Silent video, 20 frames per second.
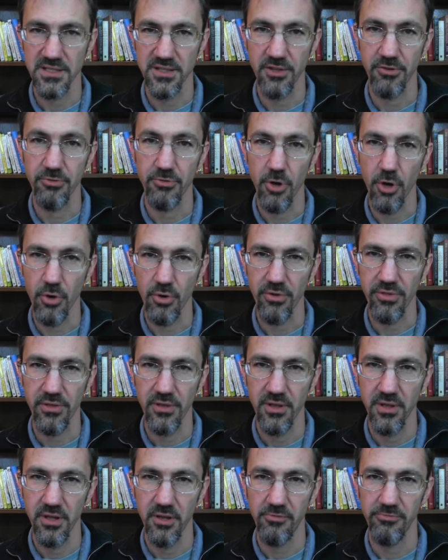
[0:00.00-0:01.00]
the growth
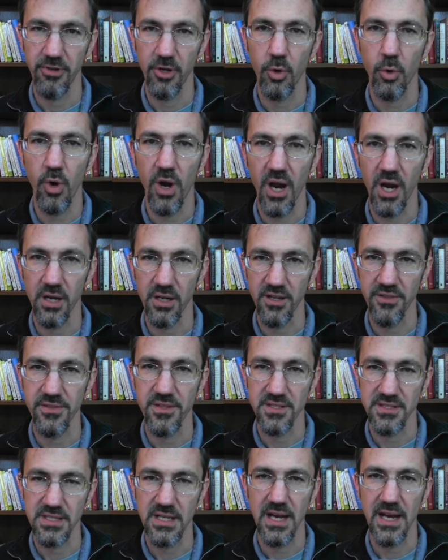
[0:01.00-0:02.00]
required at
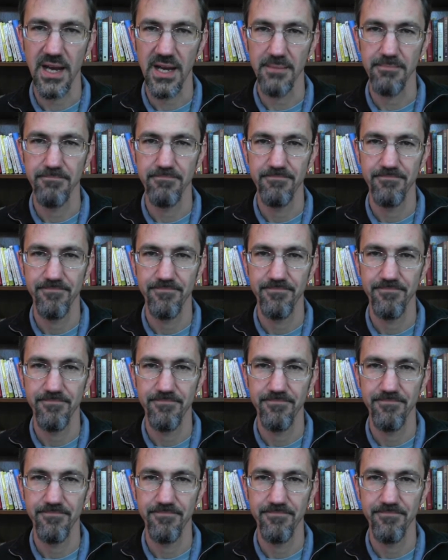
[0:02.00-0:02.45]
this time.